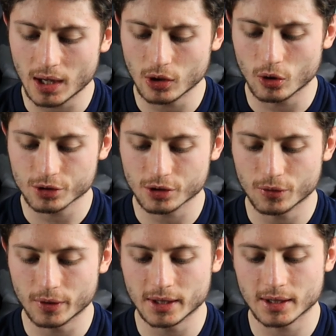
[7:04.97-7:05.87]
I also
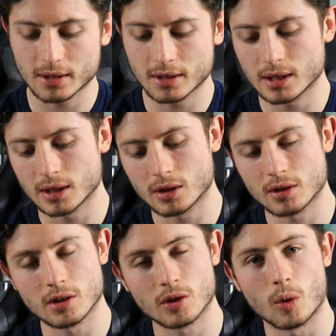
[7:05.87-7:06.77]
think the
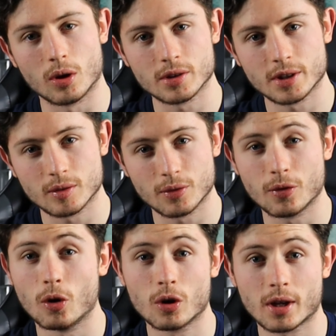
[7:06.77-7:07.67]
the quality of the
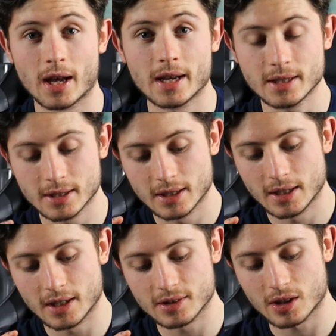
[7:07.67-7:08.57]
4K
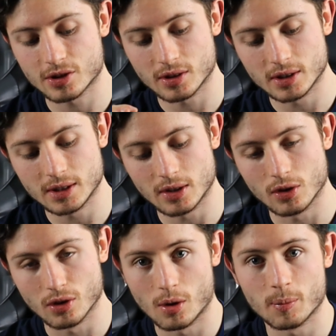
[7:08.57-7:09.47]
is actually a
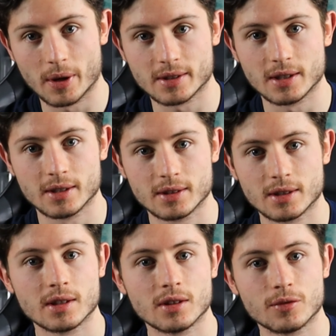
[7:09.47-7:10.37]
lot better
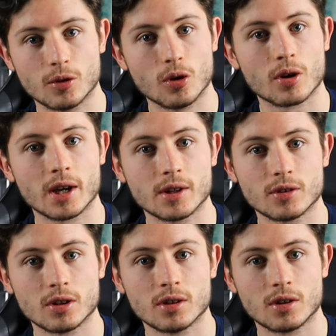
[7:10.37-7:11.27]
than the 4K of
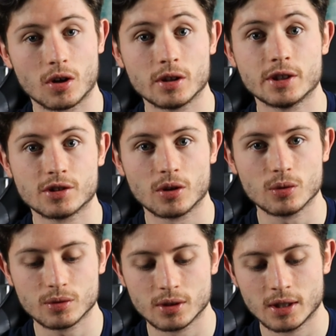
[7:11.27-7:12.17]
the Holly
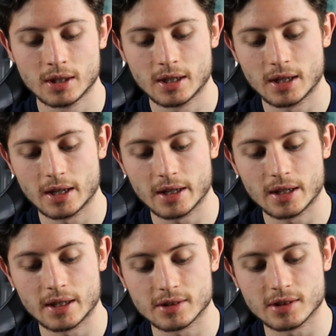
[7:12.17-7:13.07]
Stone.
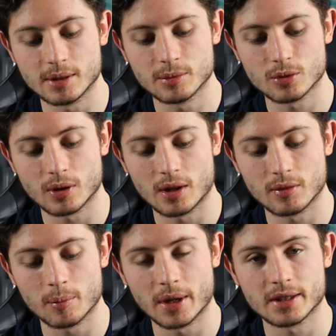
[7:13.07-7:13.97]
It seems to
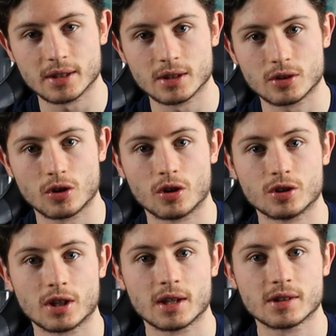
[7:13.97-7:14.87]
have a better
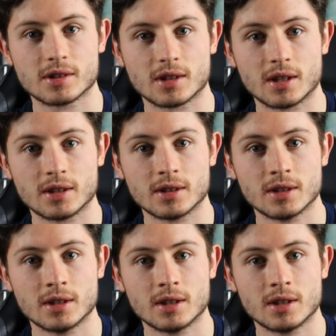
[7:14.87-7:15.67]
contrast and